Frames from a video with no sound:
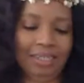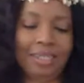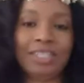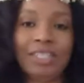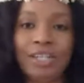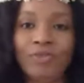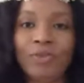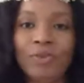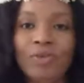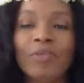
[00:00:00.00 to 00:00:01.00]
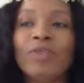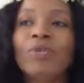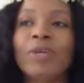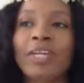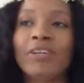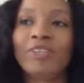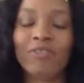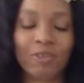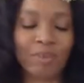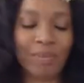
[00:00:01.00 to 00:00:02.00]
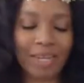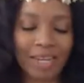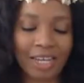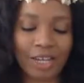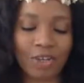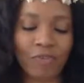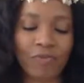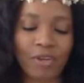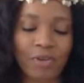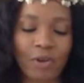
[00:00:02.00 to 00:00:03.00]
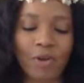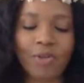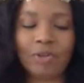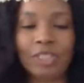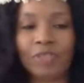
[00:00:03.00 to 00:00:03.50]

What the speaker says: Listen, if you were here from the beginning and you felt all those